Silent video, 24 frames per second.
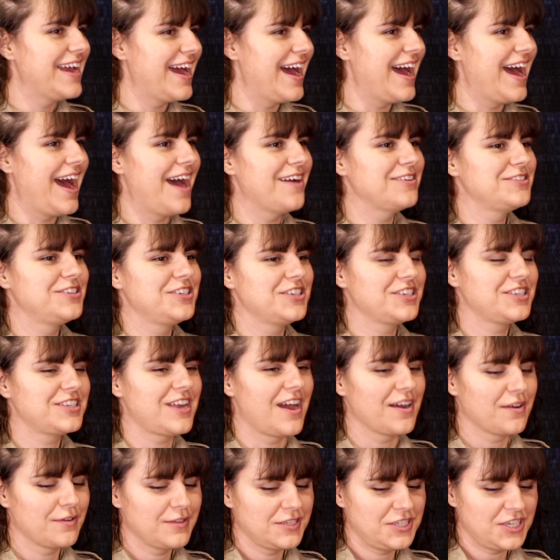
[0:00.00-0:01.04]
Yeah, I was just
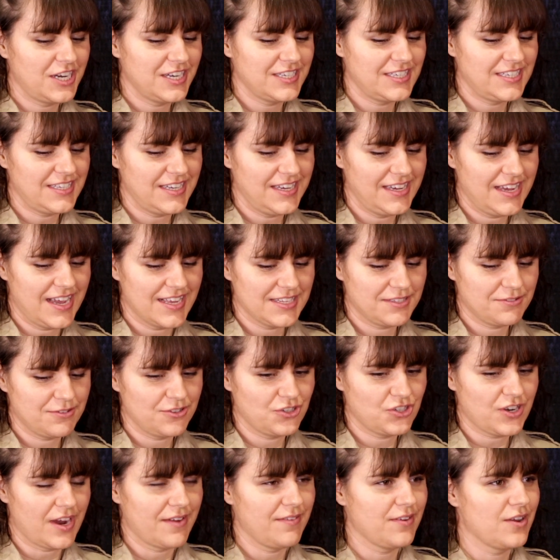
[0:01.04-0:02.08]
talking with JT as we
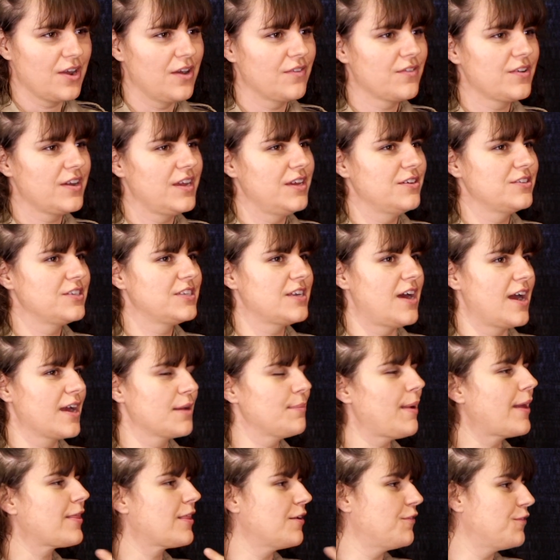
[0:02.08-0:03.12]
were driving over. He was
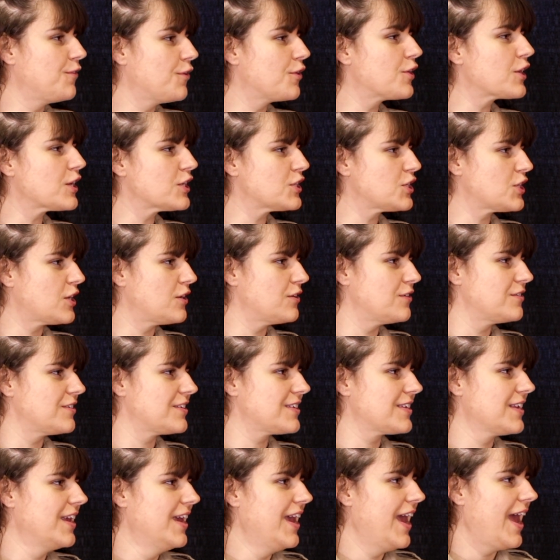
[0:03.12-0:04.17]
talking about the Florida
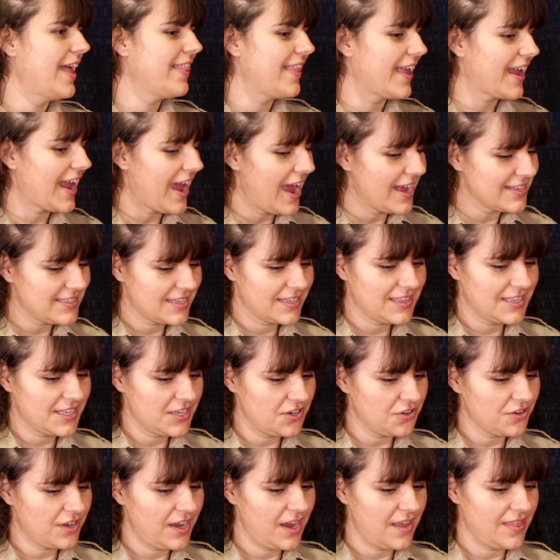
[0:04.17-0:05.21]
shows, and like as a
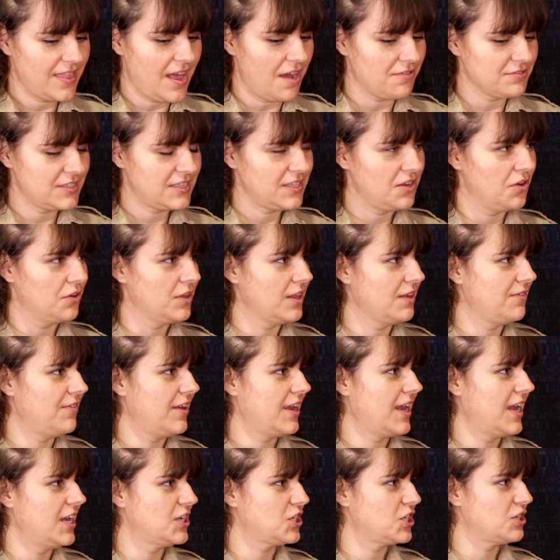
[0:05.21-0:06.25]
little kid, that was the only
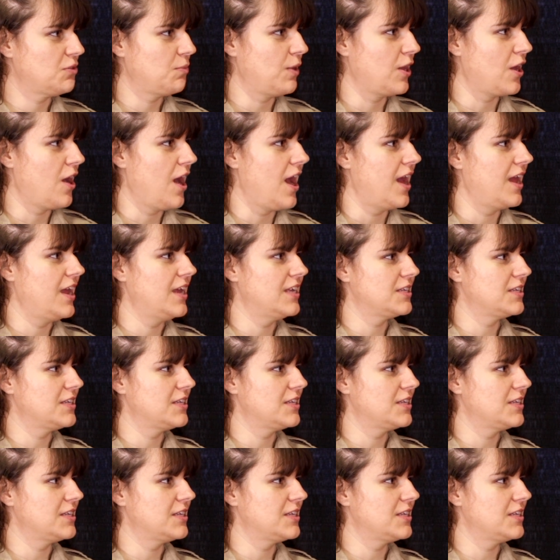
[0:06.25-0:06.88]
vacation we got.